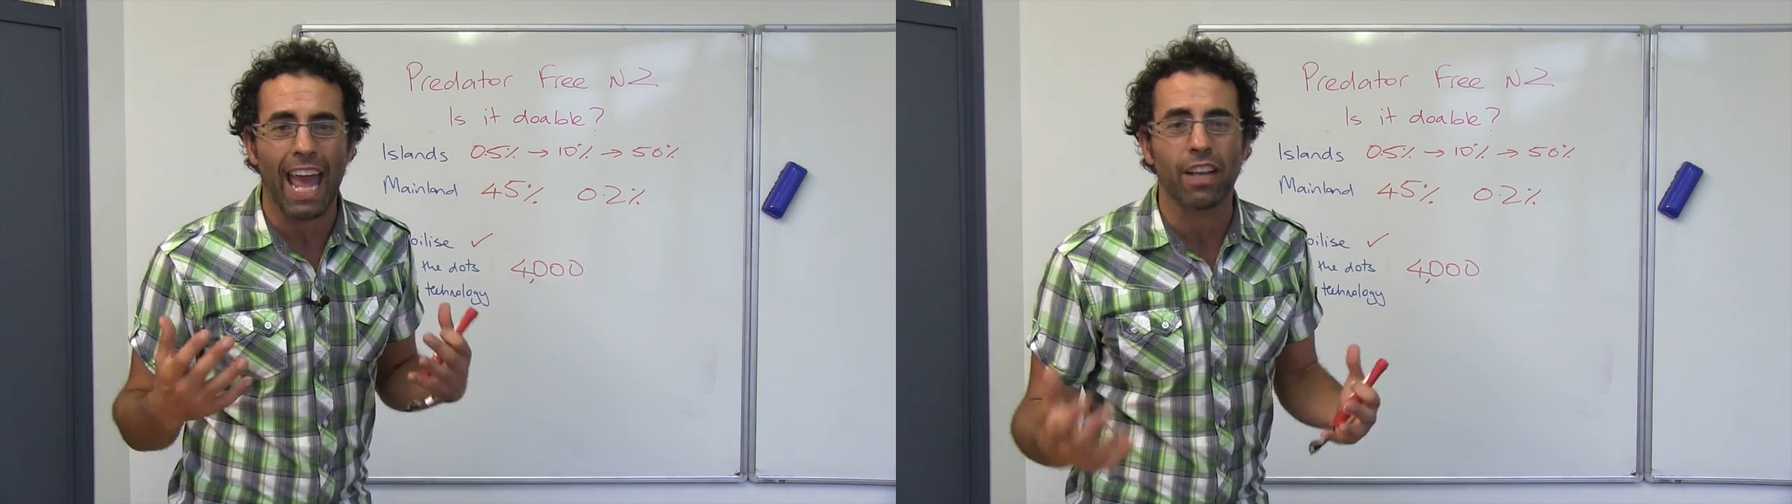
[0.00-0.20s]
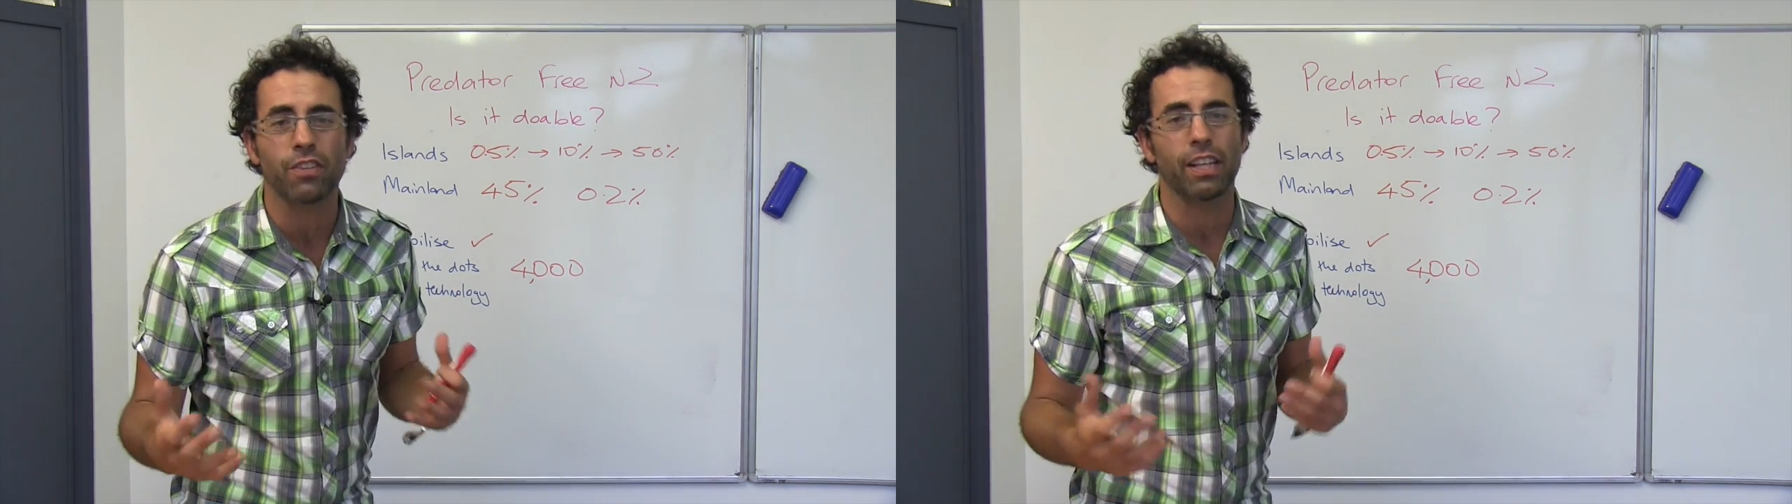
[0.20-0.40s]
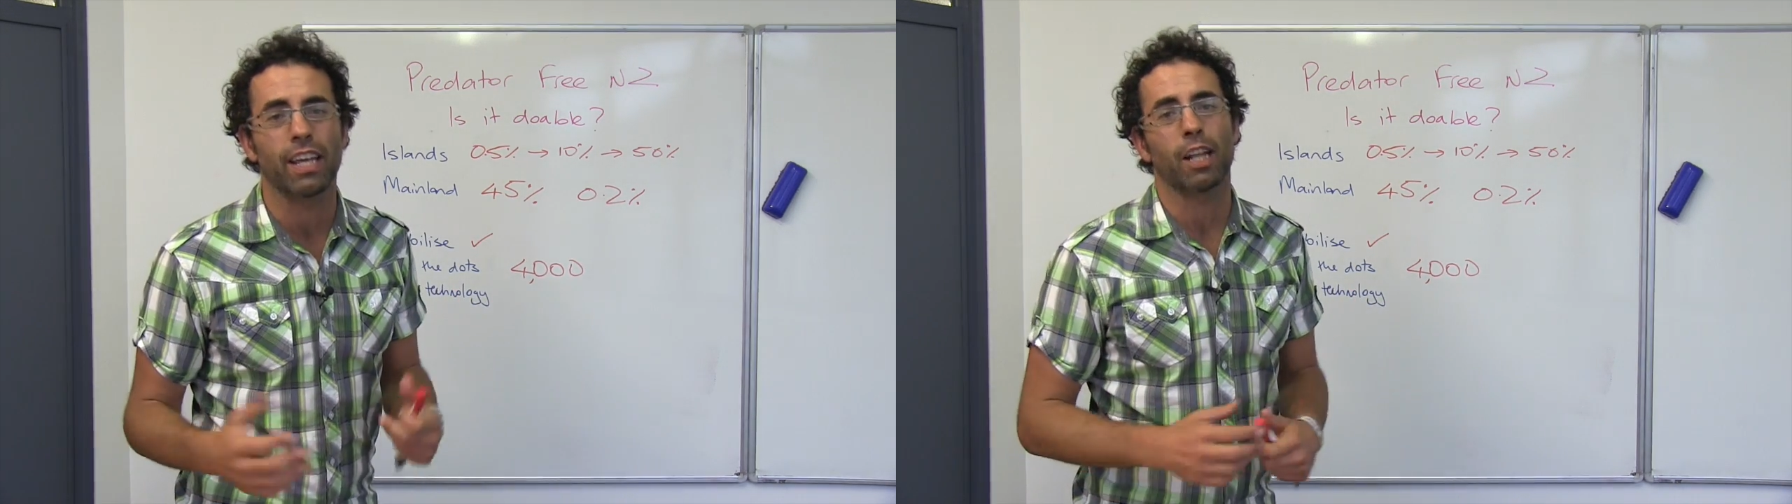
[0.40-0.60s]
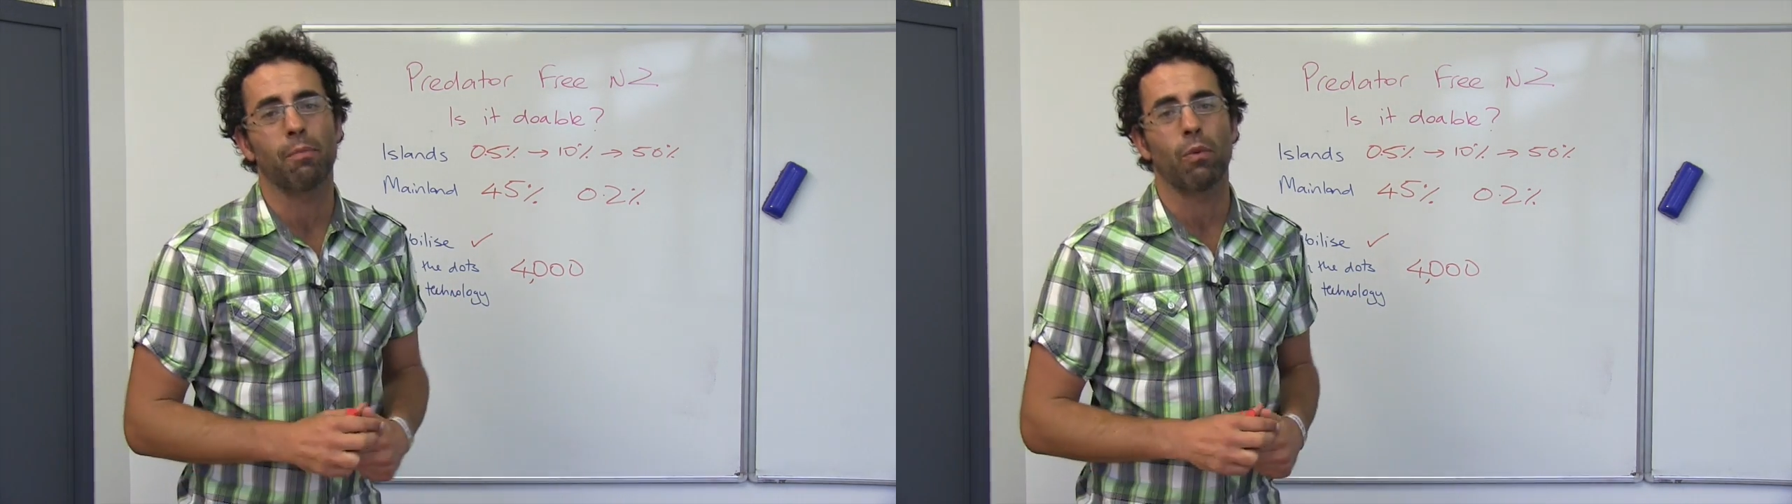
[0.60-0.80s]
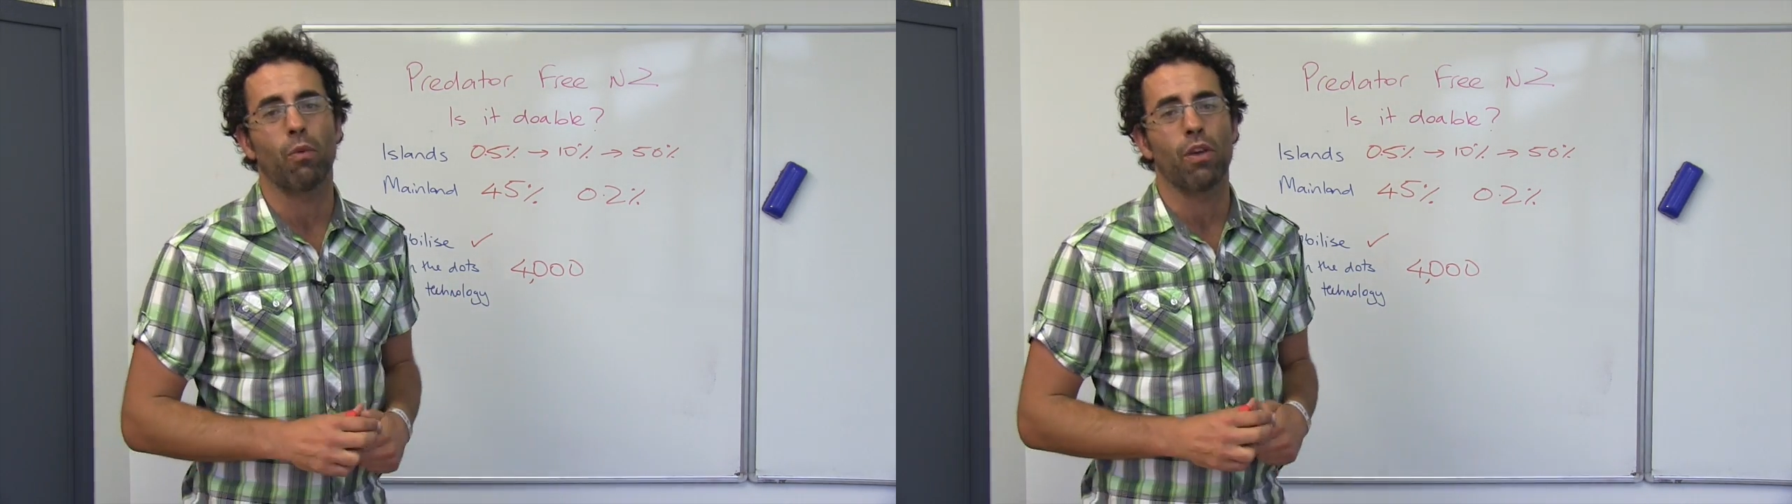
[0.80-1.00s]
actually going to
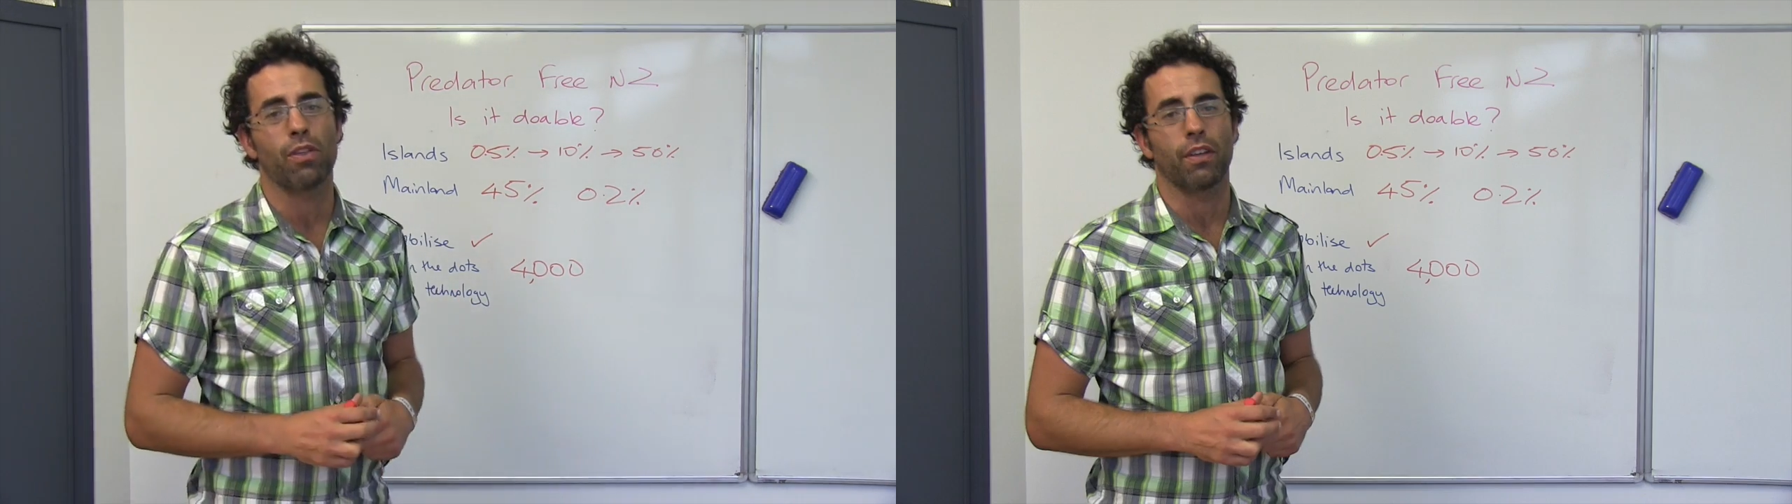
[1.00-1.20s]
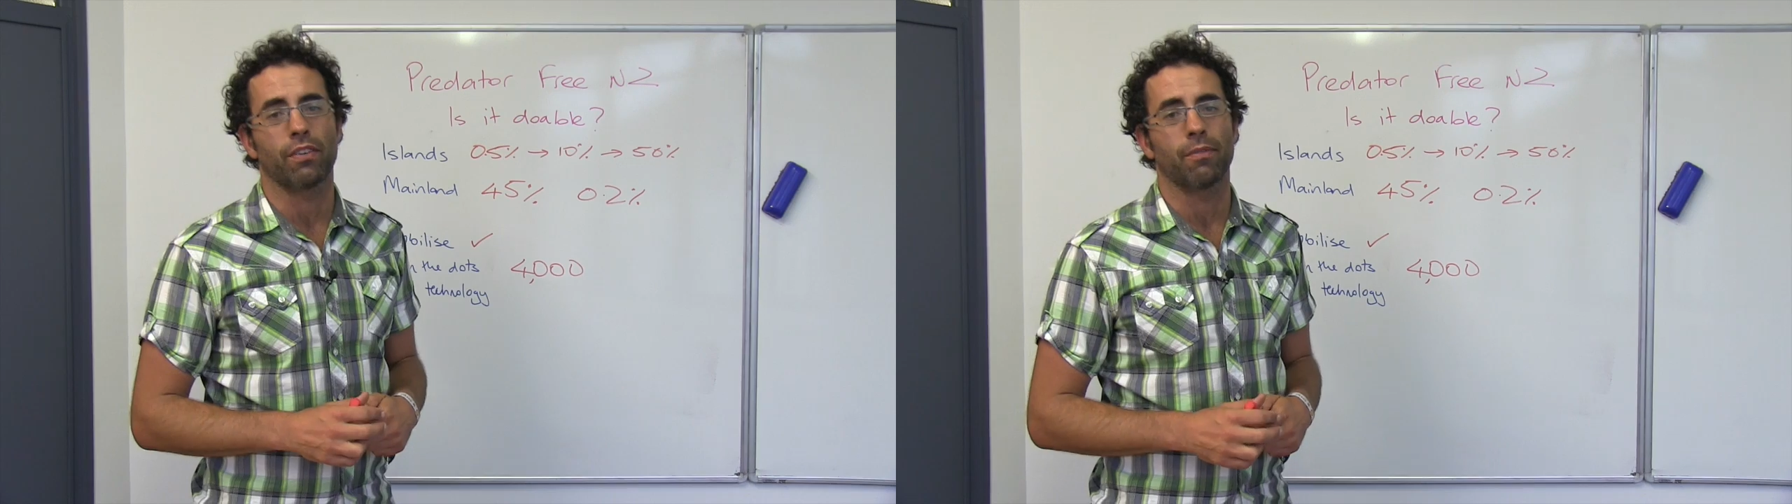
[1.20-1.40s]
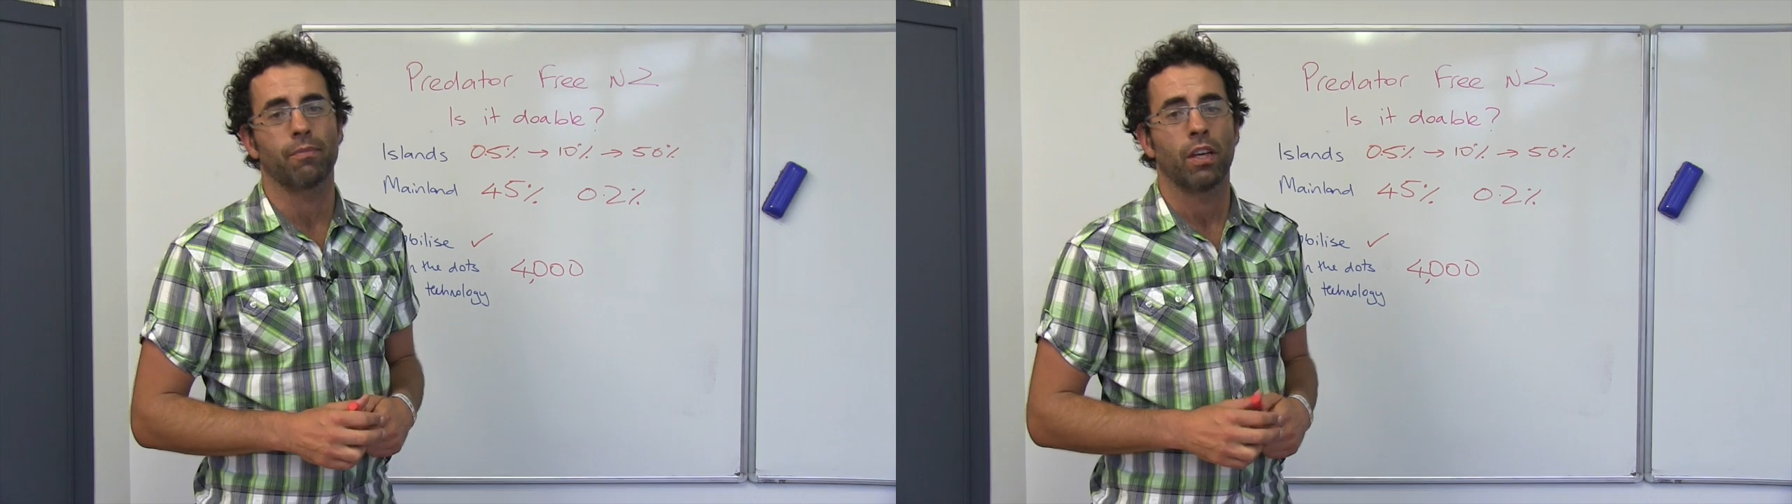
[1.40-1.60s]
be worth it?